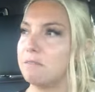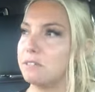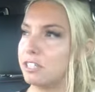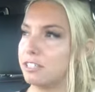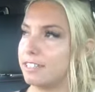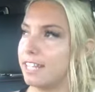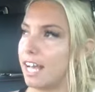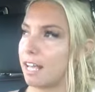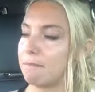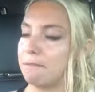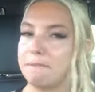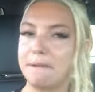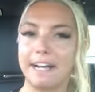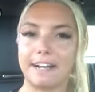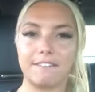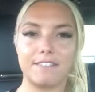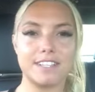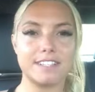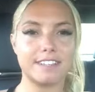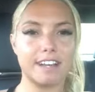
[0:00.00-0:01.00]
would just text me
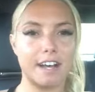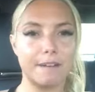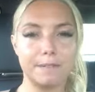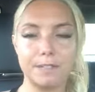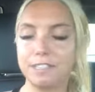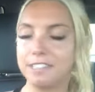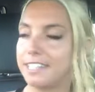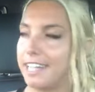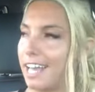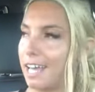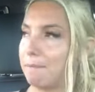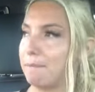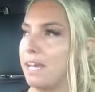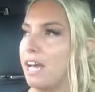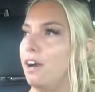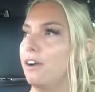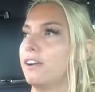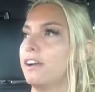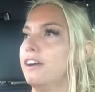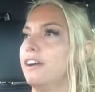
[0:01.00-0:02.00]
back, if this guy would just take
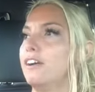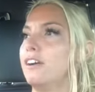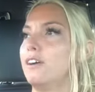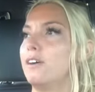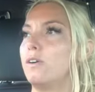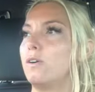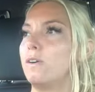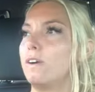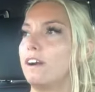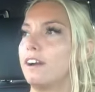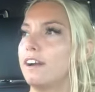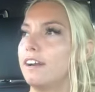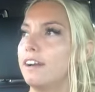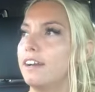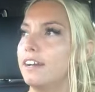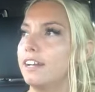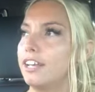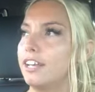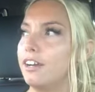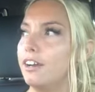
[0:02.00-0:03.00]
me out, or,
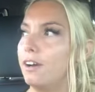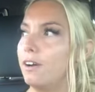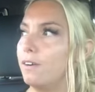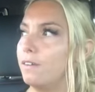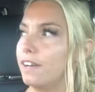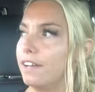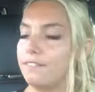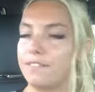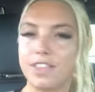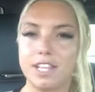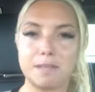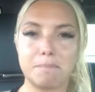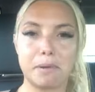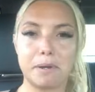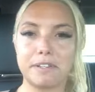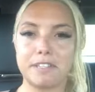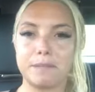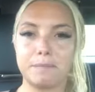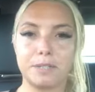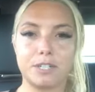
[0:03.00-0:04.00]
you know, if this
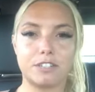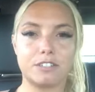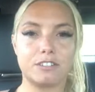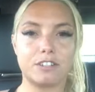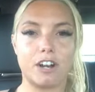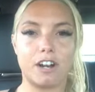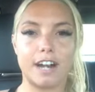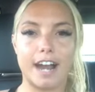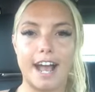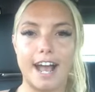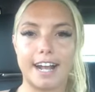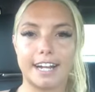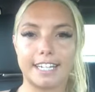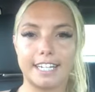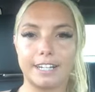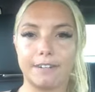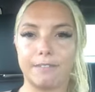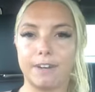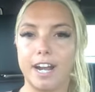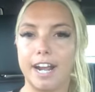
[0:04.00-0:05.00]
person would just start
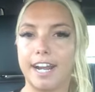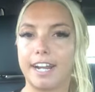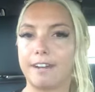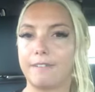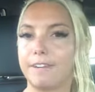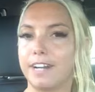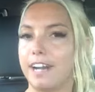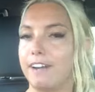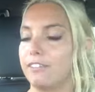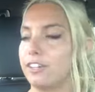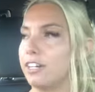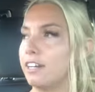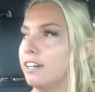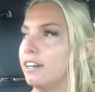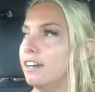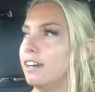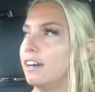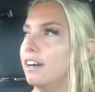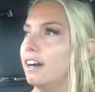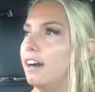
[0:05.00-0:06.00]
acting right or whatever.
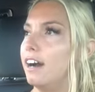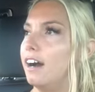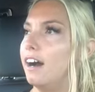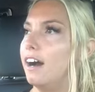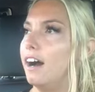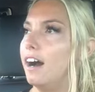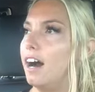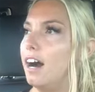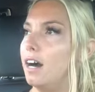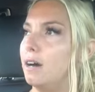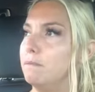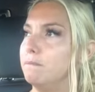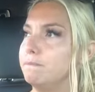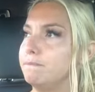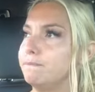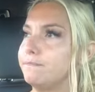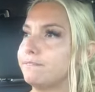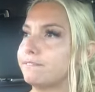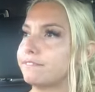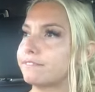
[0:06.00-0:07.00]

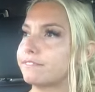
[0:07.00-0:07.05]
Um,